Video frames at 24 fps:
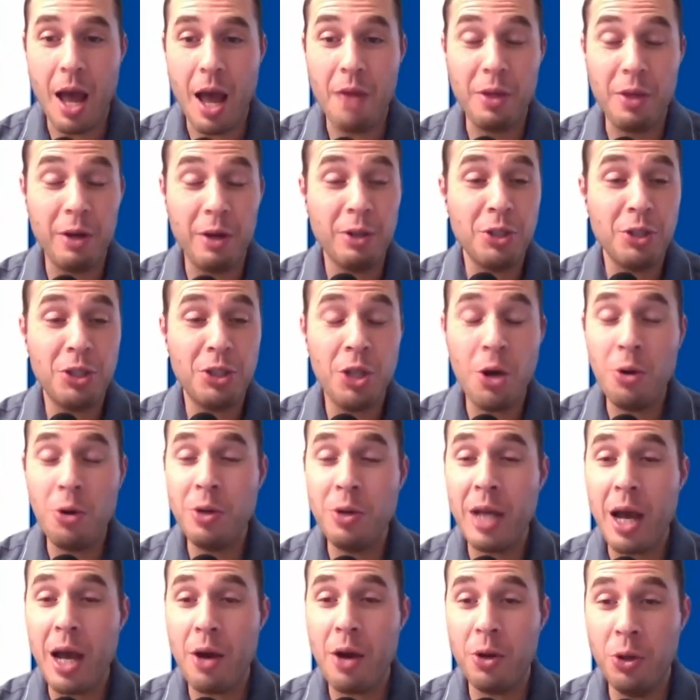And there is no
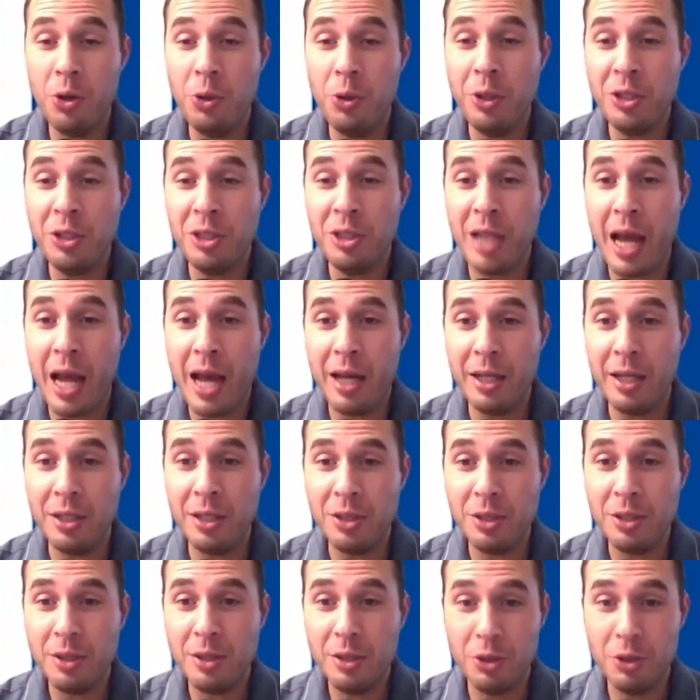doubt who his dad
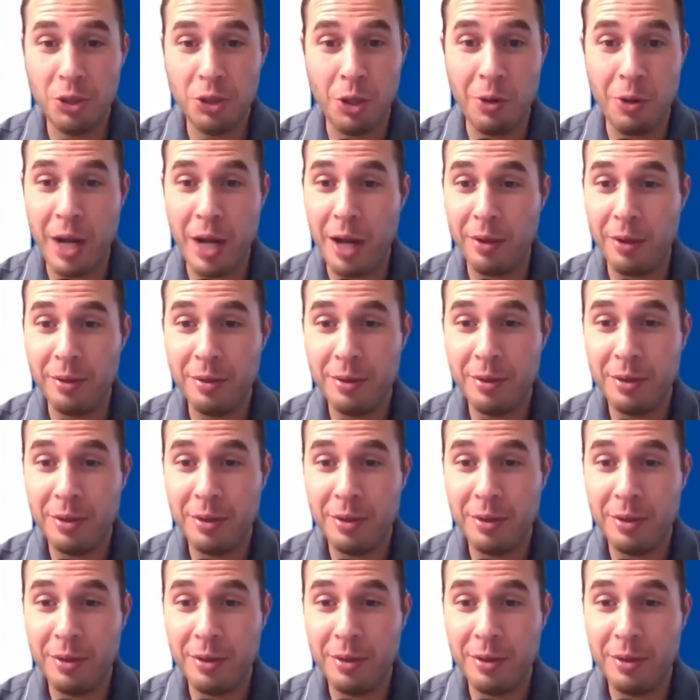is. There's no doubt.